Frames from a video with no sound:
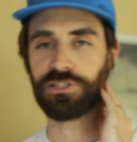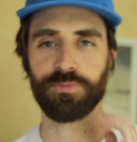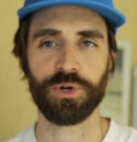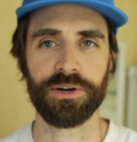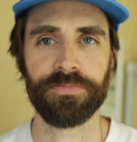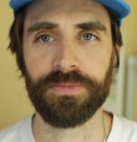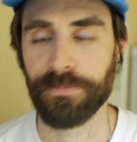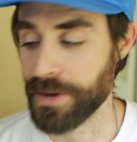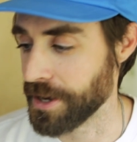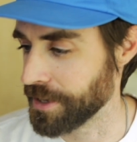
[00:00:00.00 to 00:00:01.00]
somewhere.
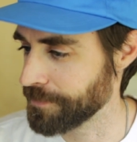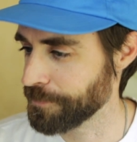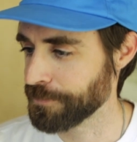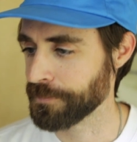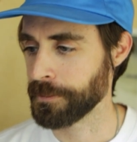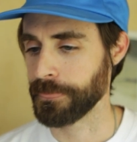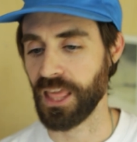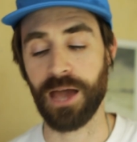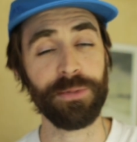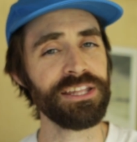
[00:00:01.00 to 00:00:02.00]
But
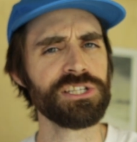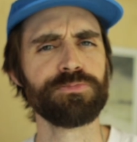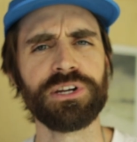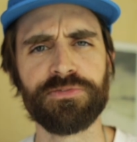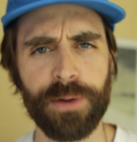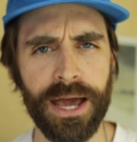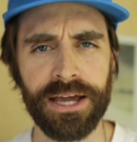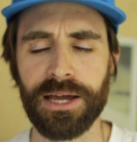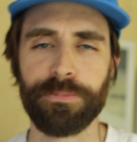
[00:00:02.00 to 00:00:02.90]
I made this brief bag.